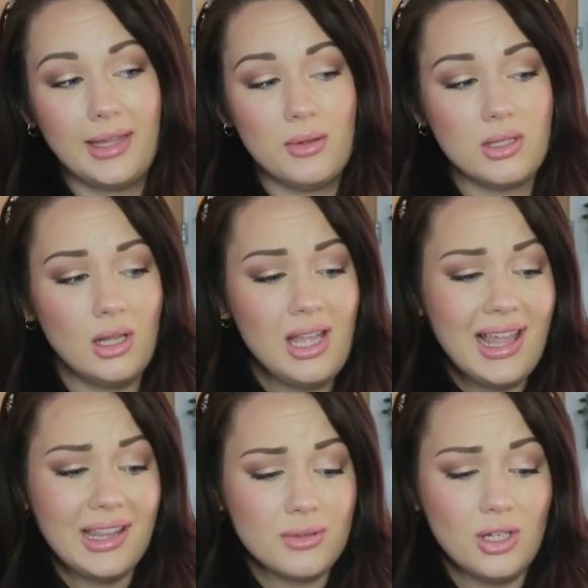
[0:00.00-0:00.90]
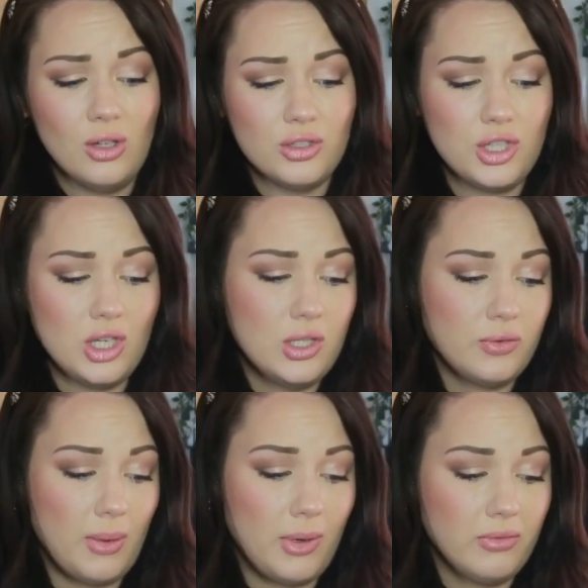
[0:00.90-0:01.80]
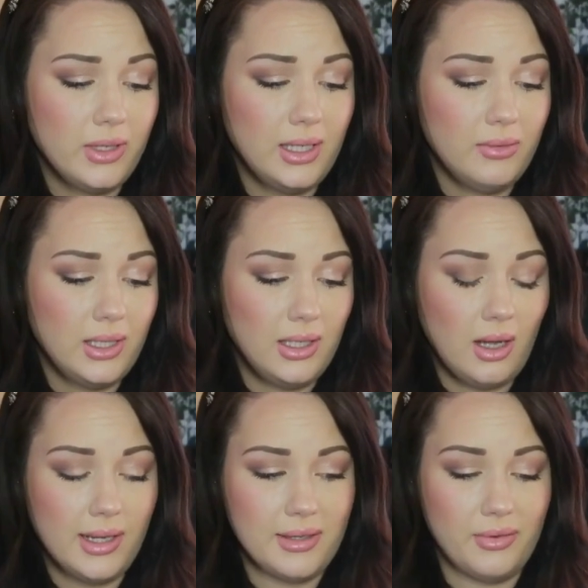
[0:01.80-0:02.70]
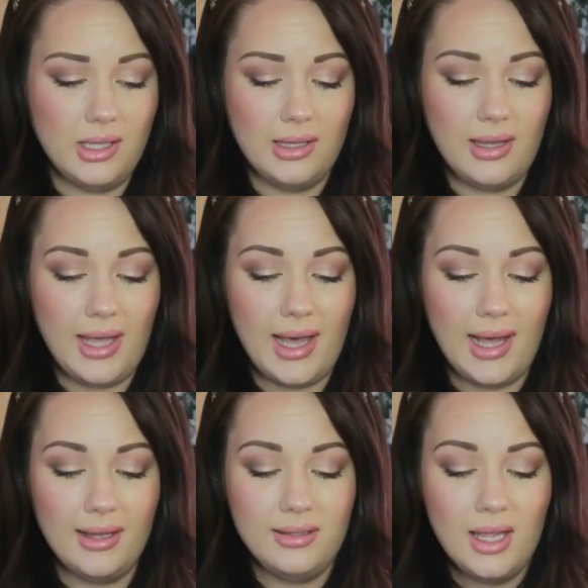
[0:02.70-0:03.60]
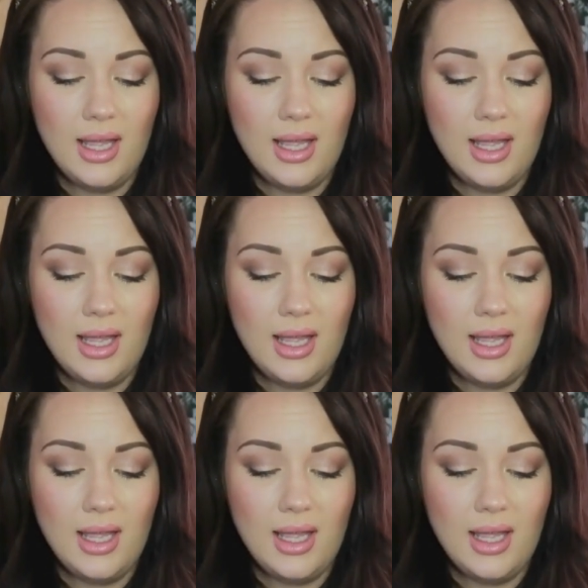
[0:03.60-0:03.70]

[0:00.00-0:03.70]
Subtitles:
There was a lot to choose from. I really liked everything that they had.